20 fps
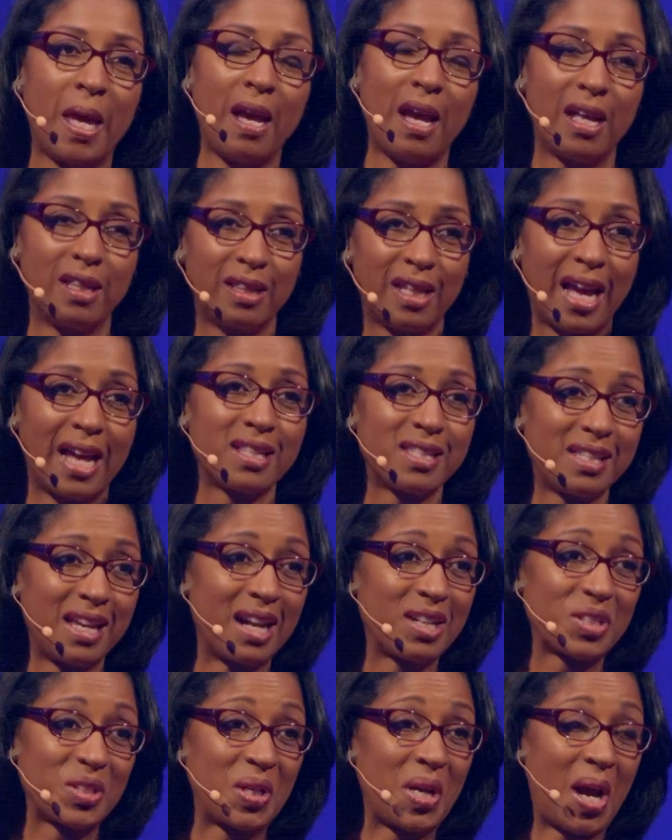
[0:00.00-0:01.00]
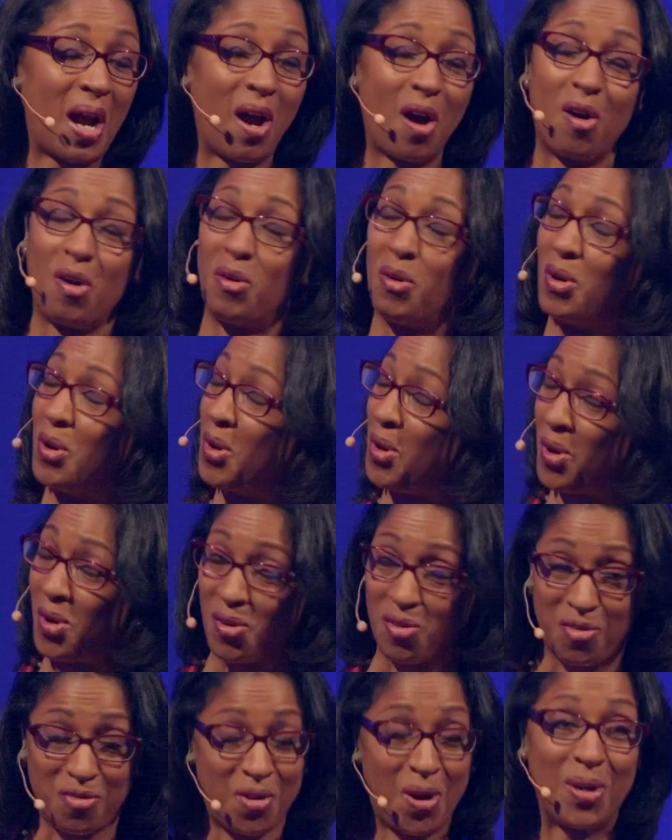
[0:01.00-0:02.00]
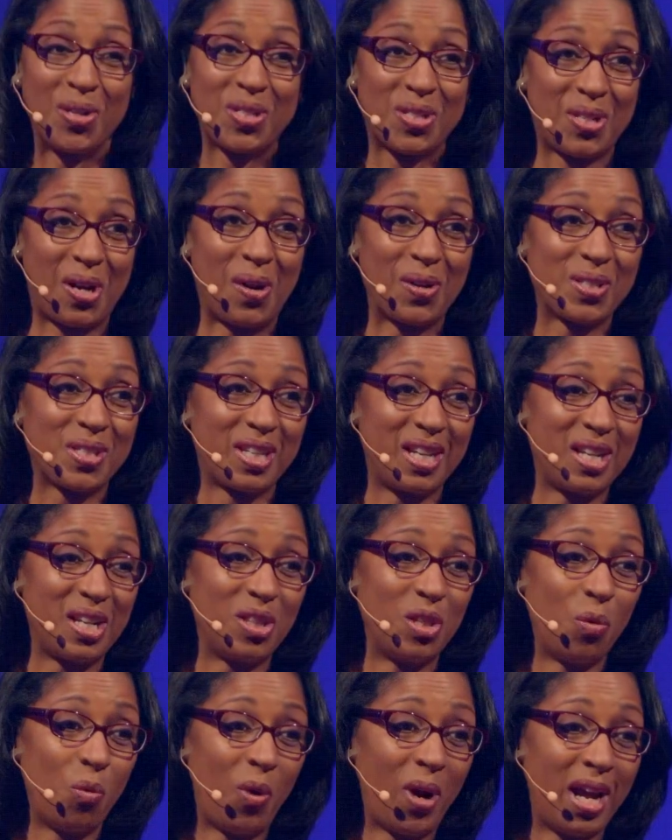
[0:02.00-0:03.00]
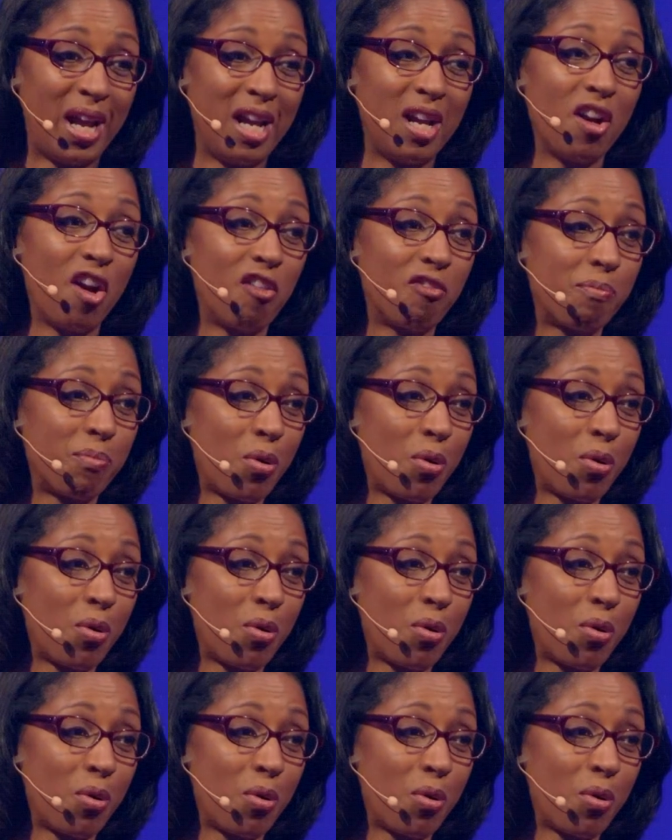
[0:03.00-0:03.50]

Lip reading: And that's actually how false starts get in the way of